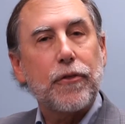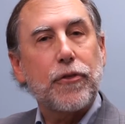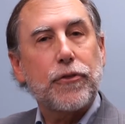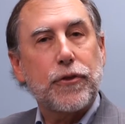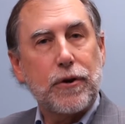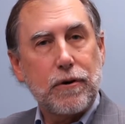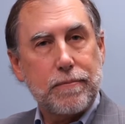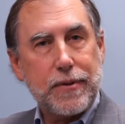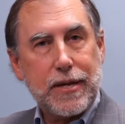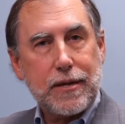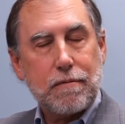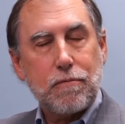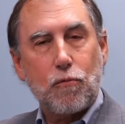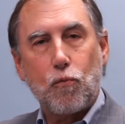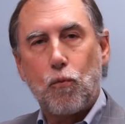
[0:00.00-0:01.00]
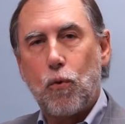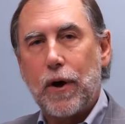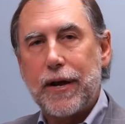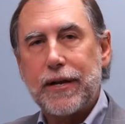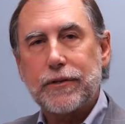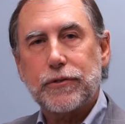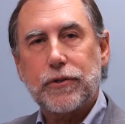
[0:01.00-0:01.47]
Thermi. What
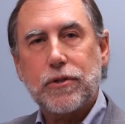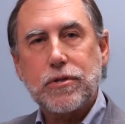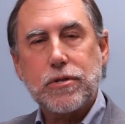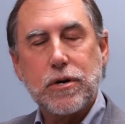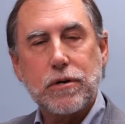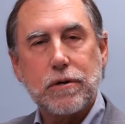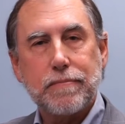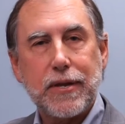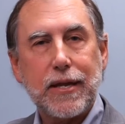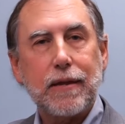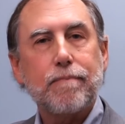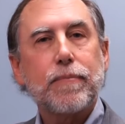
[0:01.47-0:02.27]
is thermi?